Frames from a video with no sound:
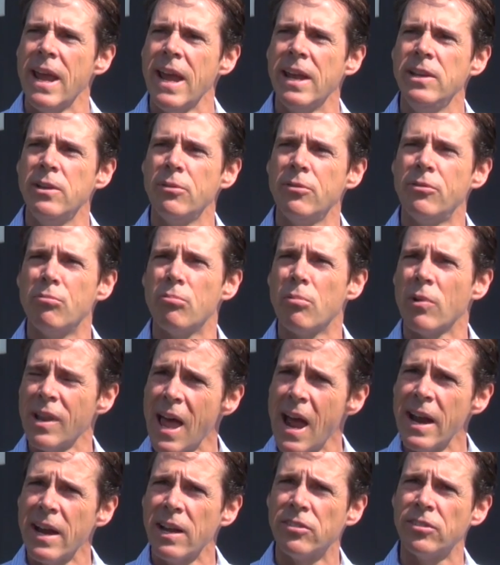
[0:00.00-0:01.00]
And you
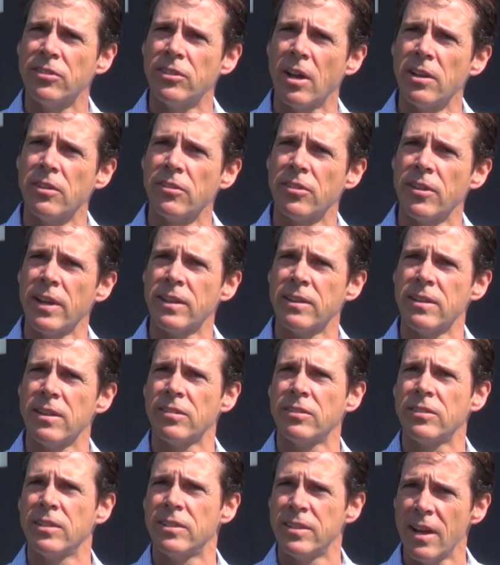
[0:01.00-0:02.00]
rely on studies like
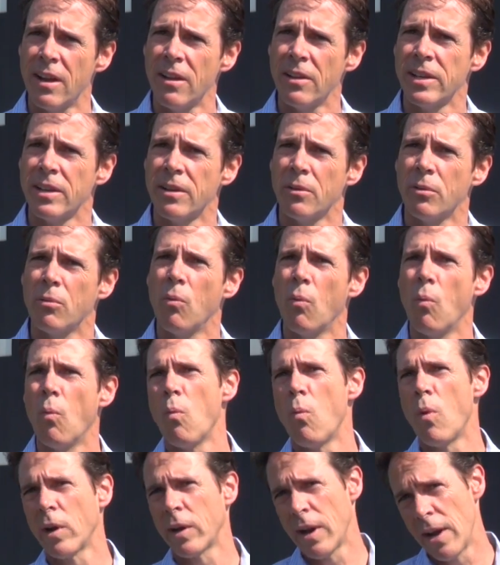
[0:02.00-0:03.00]
this to tell you
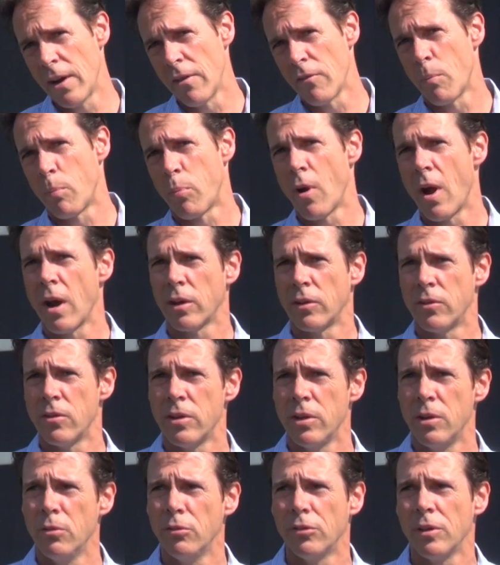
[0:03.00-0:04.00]
what kind of a product you're
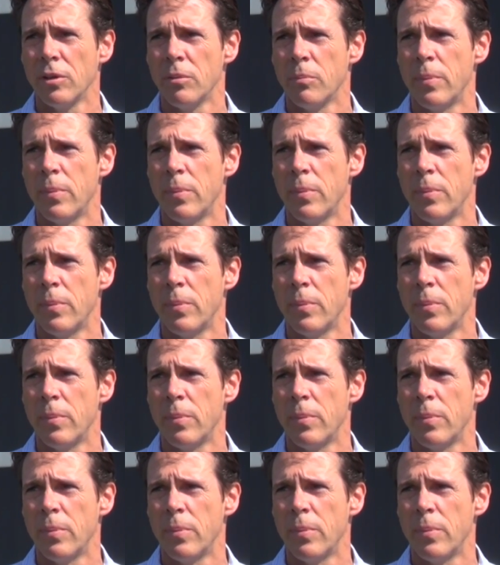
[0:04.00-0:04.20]
using